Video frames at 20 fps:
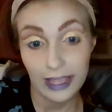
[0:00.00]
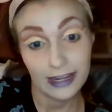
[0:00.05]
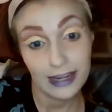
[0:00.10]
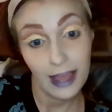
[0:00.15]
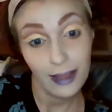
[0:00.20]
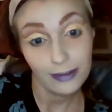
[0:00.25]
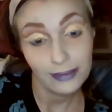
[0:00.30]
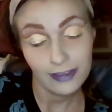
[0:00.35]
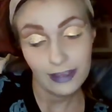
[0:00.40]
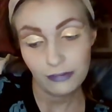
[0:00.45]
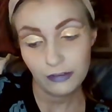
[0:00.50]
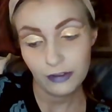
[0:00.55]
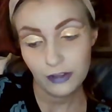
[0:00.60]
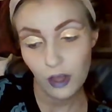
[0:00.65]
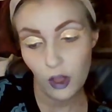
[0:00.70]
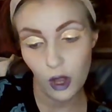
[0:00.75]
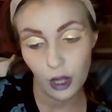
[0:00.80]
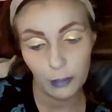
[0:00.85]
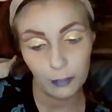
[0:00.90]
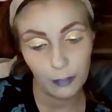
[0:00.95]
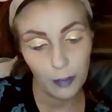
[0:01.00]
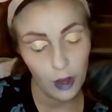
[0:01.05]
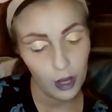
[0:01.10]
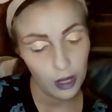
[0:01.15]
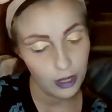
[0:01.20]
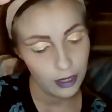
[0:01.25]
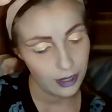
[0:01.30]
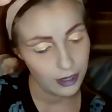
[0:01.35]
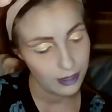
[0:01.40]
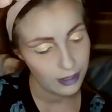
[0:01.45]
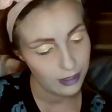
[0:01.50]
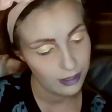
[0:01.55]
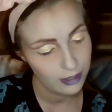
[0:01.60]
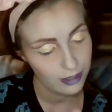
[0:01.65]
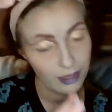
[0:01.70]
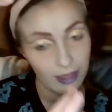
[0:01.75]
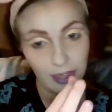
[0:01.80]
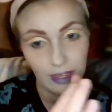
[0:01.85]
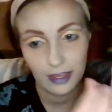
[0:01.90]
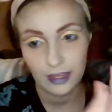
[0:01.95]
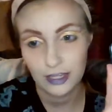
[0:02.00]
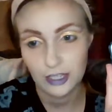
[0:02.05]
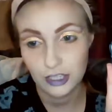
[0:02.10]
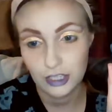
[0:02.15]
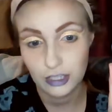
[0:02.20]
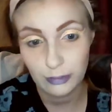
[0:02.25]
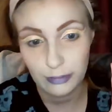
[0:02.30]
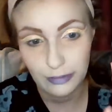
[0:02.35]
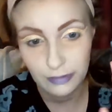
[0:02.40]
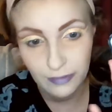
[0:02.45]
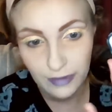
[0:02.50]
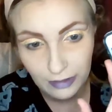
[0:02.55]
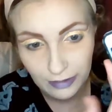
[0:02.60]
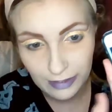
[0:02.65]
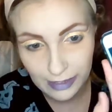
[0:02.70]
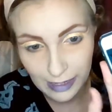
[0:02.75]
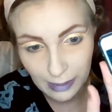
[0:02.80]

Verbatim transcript: now it's time for the hard part. She was very